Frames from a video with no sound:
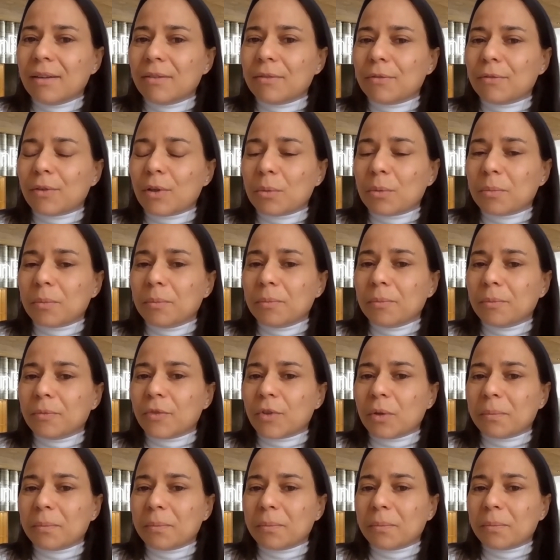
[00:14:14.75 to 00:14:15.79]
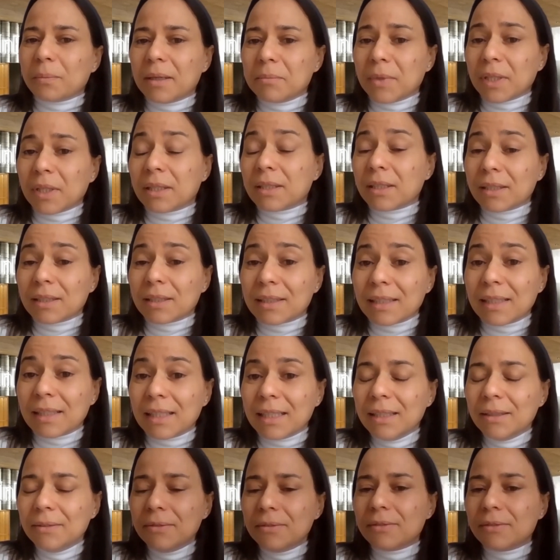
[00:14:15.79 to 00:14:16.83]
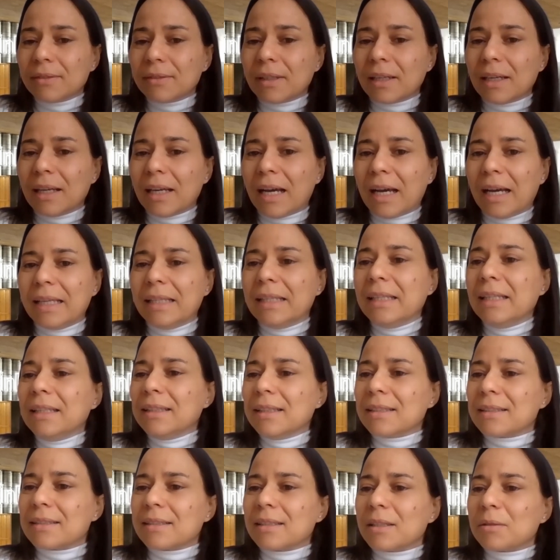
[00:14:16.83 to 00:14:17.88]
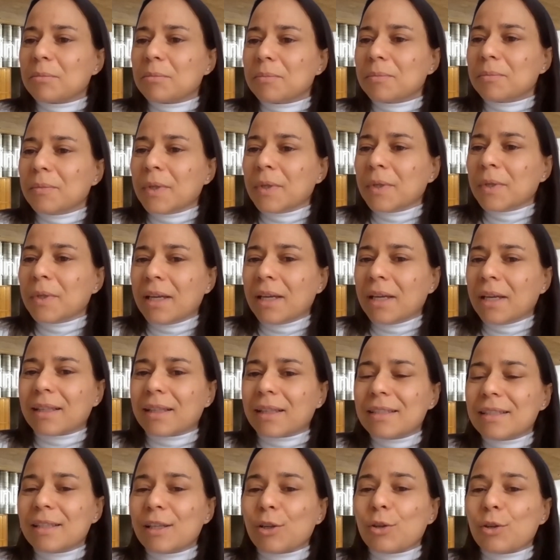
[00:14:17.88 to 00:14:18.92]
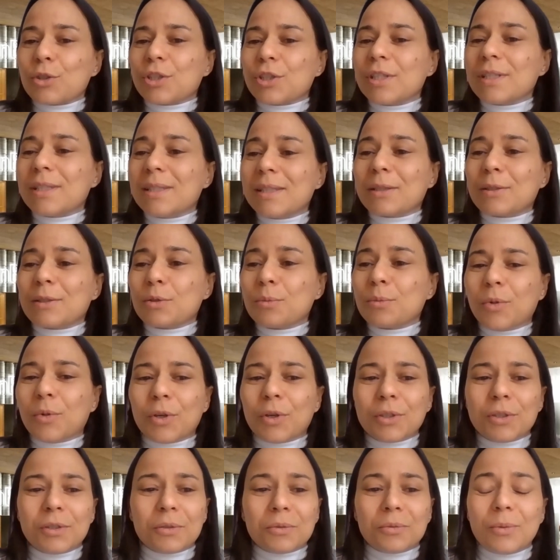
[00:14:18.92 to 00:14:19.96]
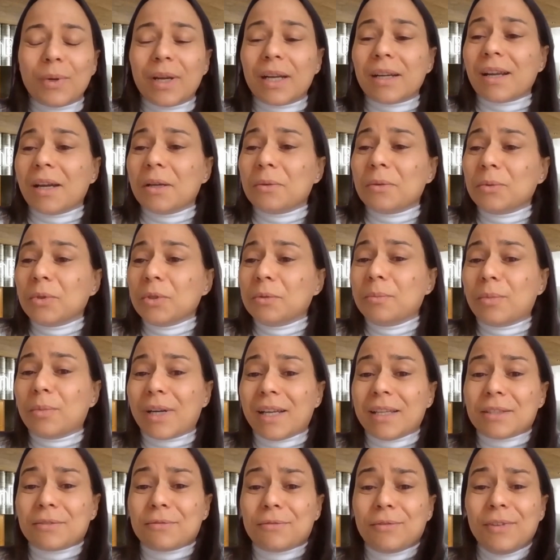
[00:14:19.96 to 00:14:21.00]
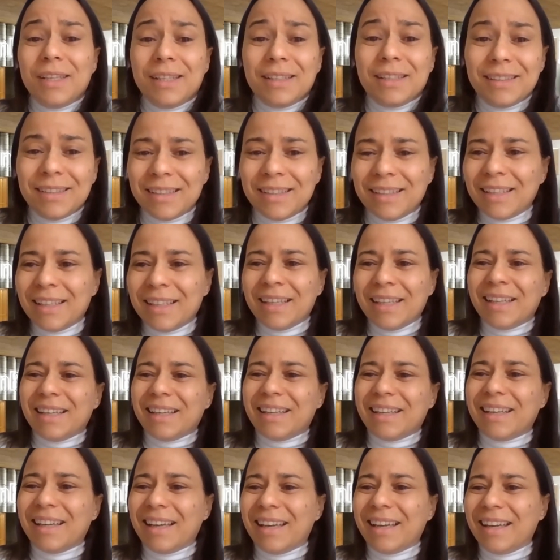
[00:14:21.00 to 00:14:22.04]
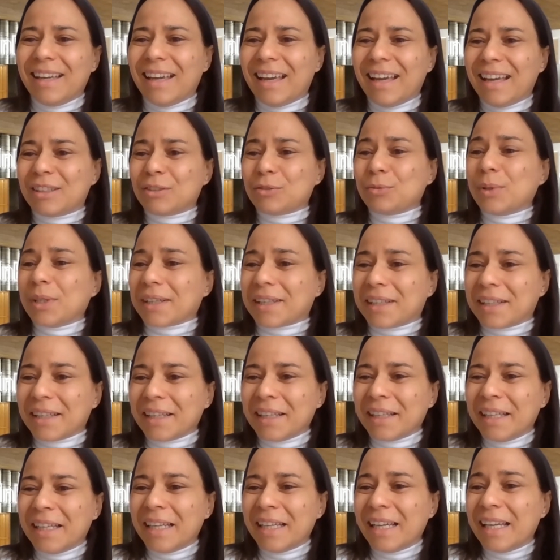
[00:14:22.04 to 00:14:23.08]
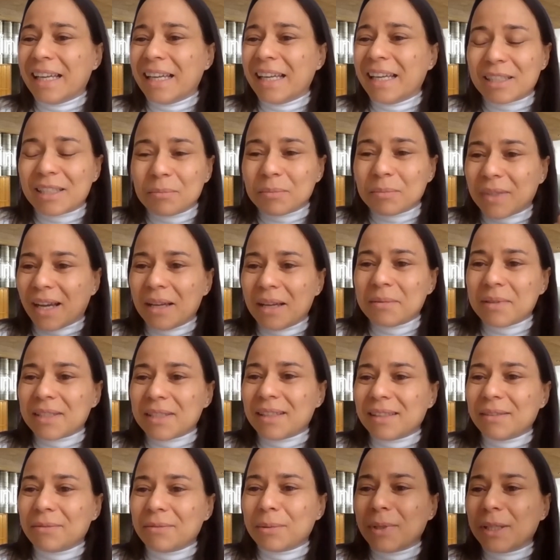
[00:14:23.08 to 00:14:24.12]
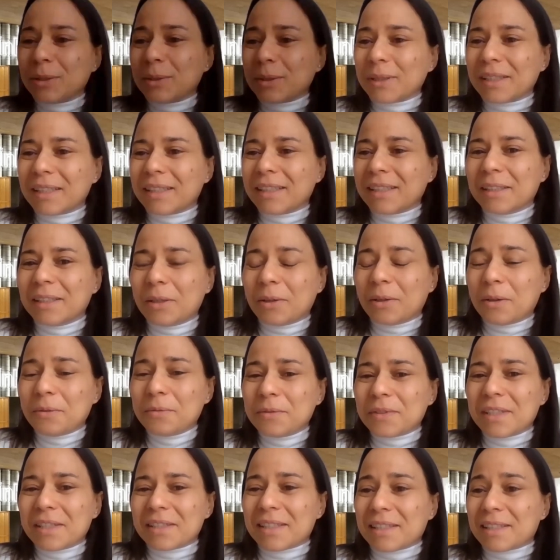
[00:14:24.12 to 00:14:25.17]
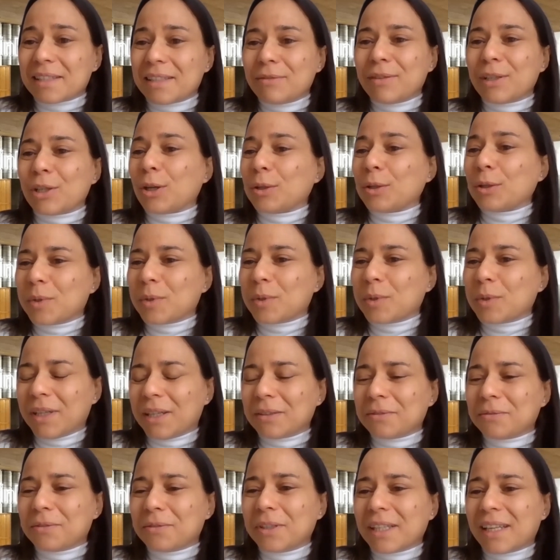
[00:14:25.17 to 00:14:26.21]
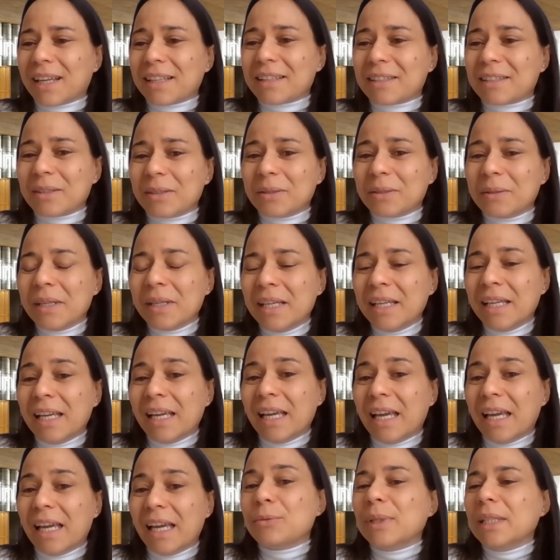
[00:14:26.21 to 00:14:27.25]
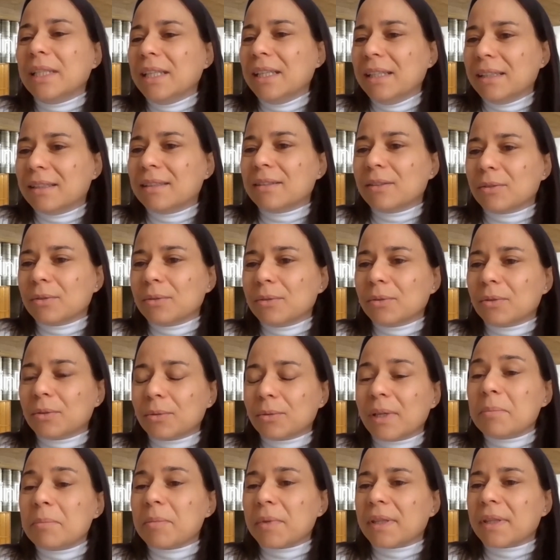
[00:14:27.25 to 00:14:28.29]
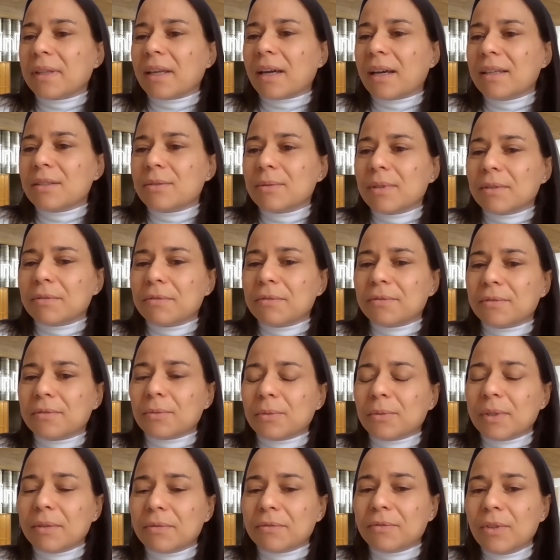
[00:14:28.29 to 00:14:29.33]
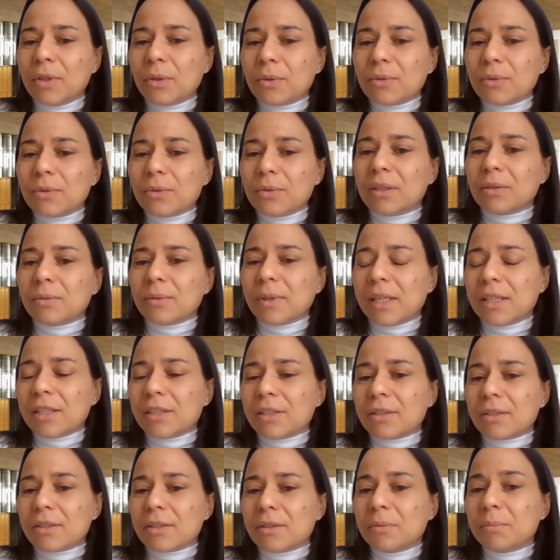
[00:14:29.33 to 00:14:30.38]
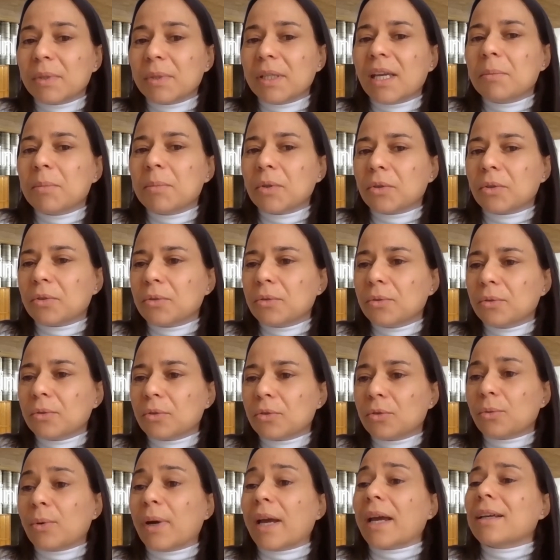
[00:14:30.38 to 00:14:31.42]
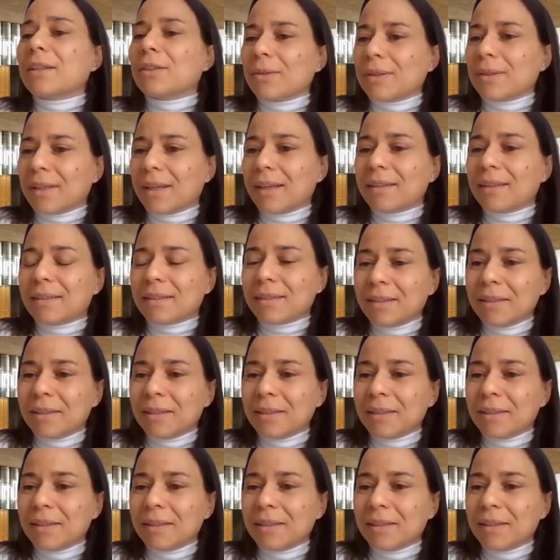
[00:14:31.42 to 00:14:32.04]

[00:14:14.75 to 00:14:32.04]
from my maternity leave, I needed at least a logistic support on where I would breastfeed at work. And sometimes, depending on the offices, is even not prepared for that. So, and we need to empathize with those situations to be able to act on that.